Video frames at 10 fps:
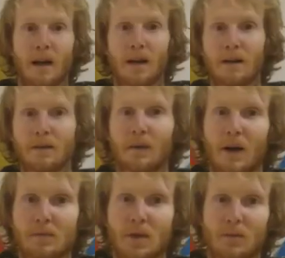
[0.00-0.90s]
Hello,
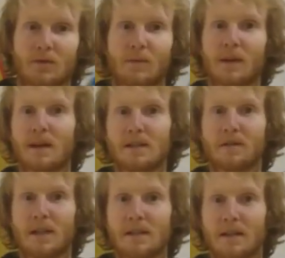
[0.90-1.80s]
I'm Thomas from the
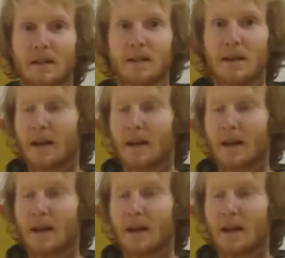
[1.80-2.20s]
Kitesurf Centre,